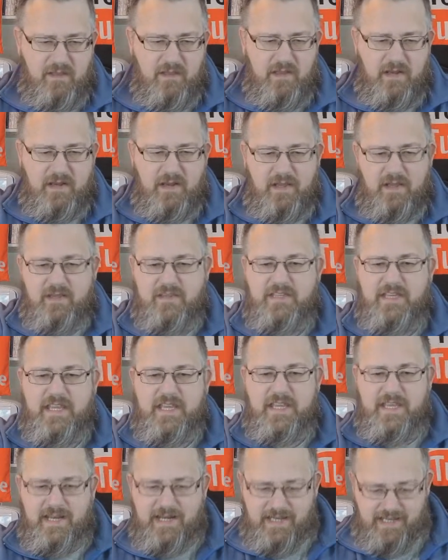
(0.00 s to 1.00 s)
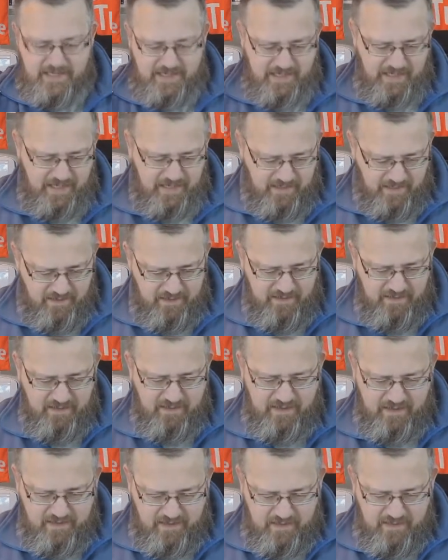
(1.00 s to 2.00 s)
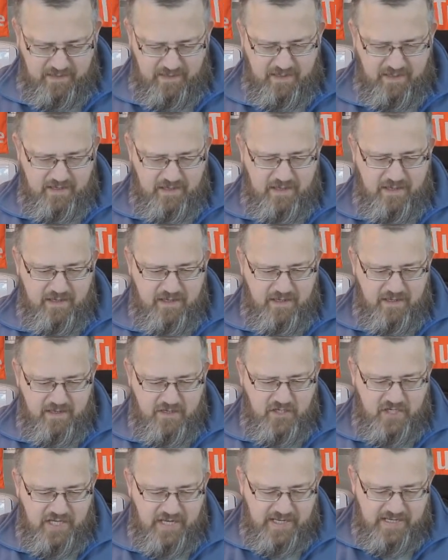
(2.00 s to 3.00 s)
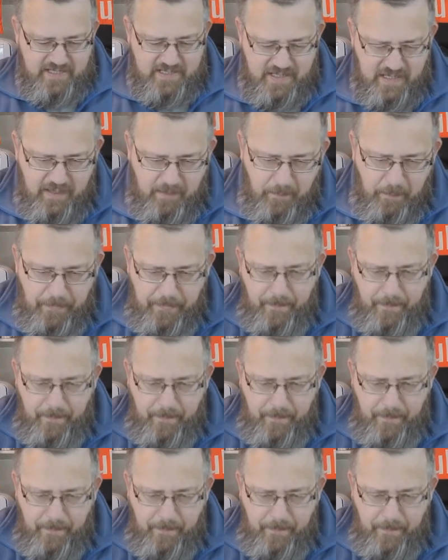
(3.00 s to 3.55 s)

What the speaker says: an articulating chassis.